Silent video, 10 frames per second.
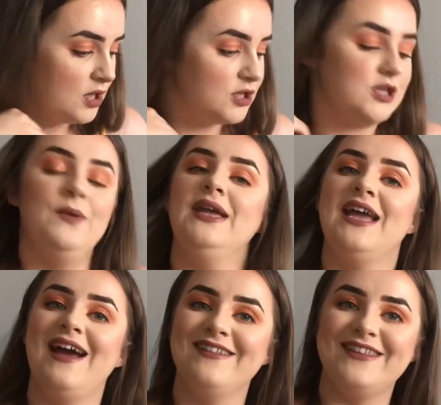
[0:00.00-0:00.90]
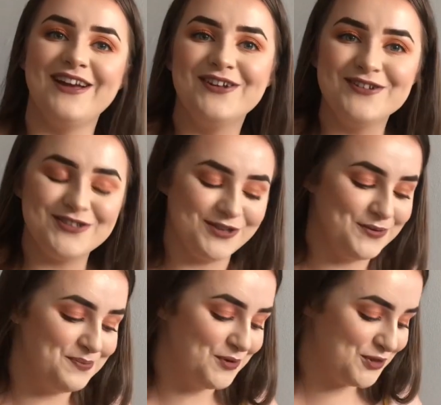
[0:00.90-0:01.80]
So again, thank you so
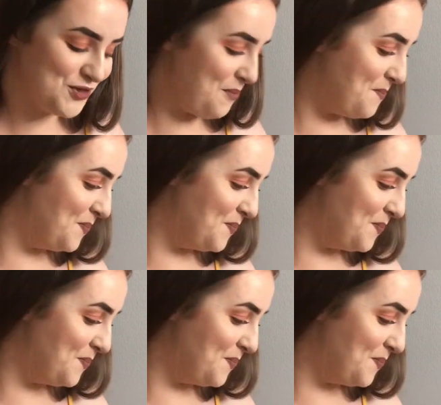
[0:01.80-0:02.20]
much,